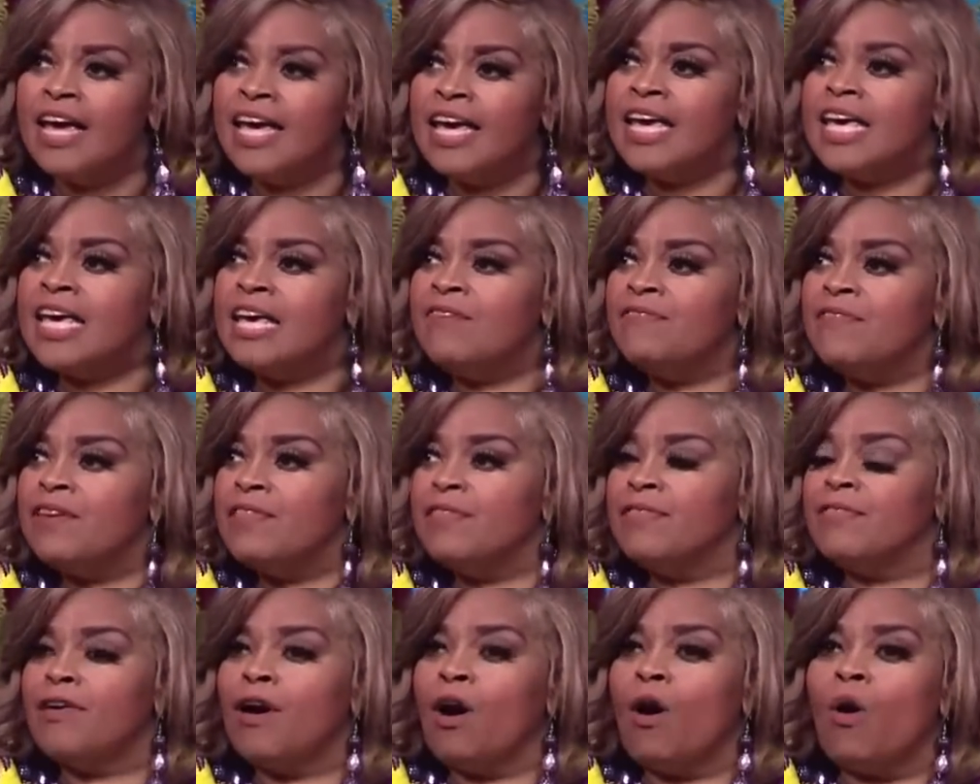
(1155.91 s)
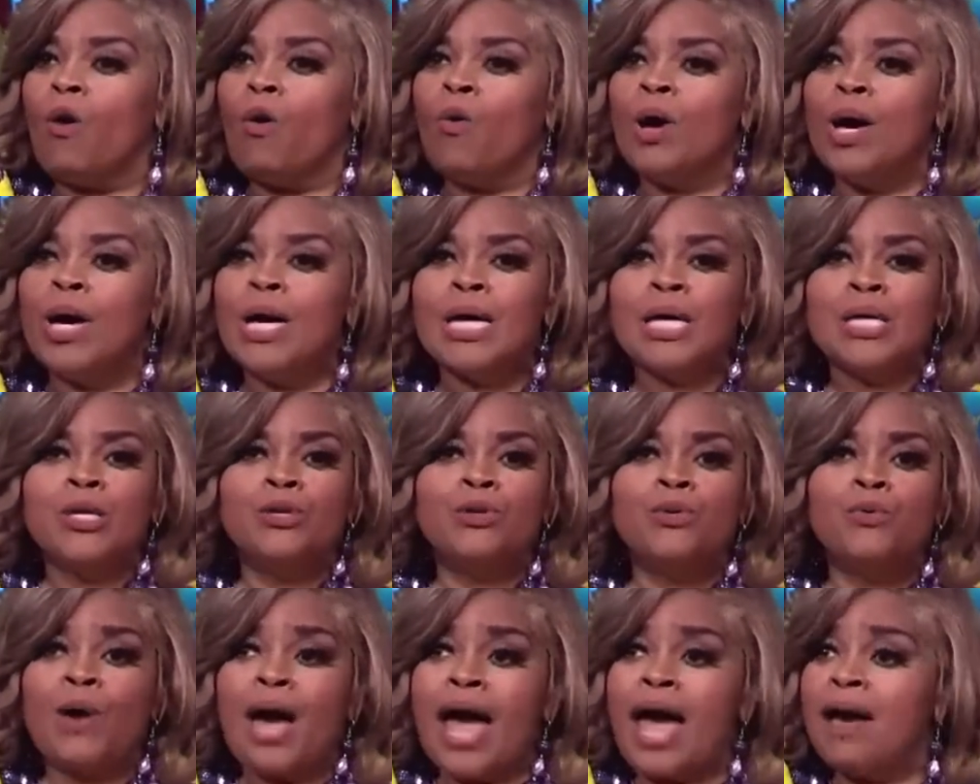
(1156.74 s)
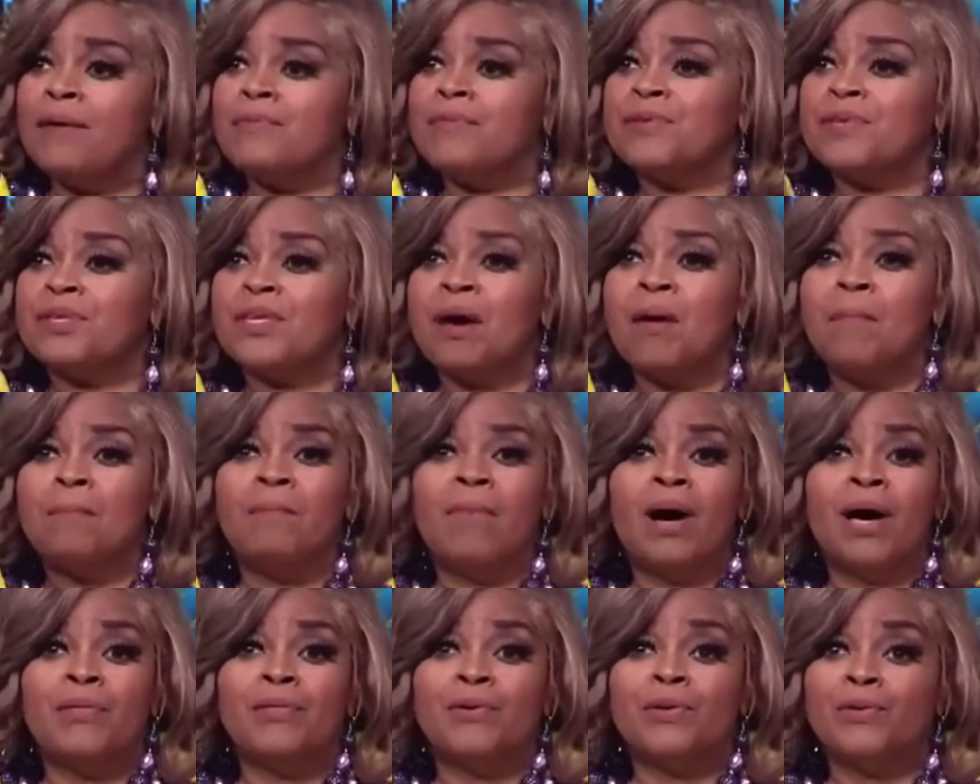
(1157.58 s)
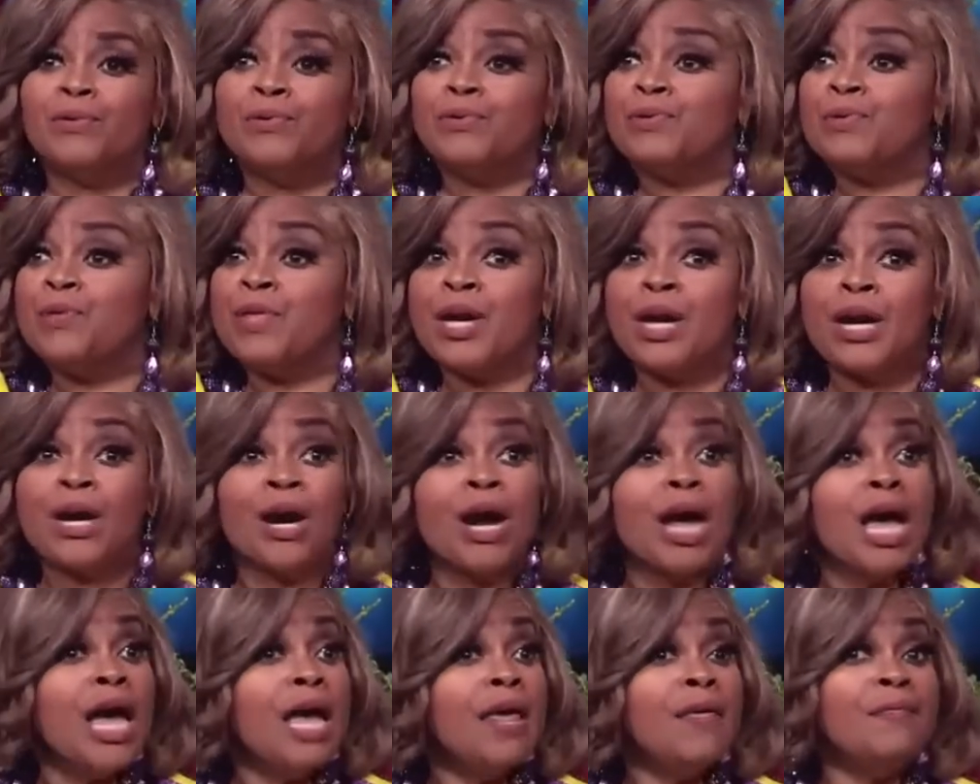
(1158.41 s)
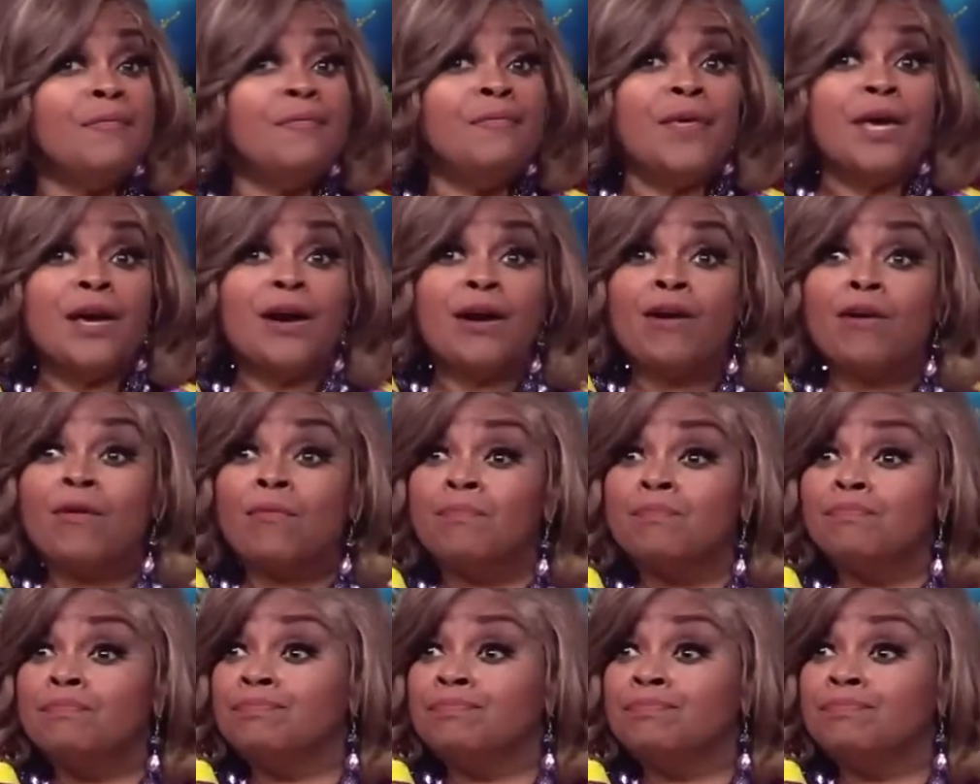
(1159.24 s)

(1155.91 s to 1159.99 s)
Even though you have some mothers, they're